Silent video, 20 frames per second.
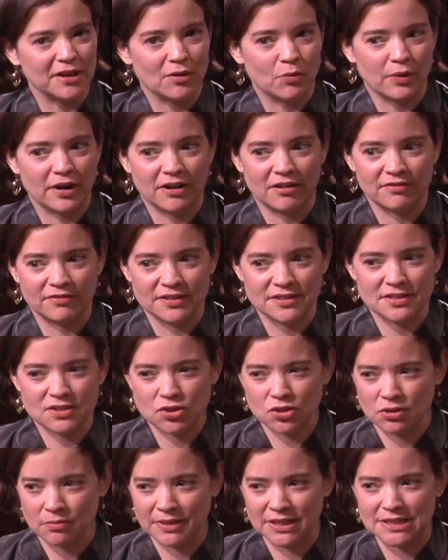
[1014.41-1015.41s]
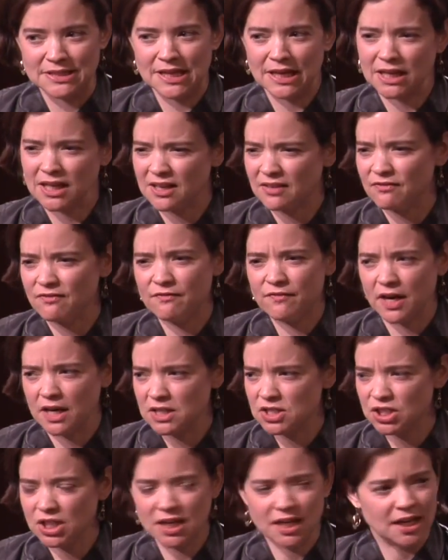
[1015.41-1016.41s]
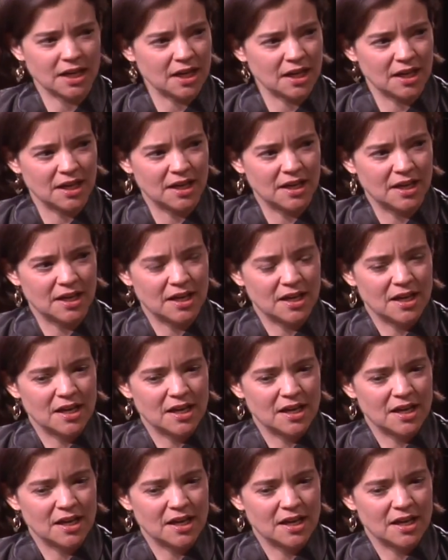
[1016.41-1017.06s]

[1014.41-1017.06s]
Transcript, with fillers: aware of this term executive functioning. Mm.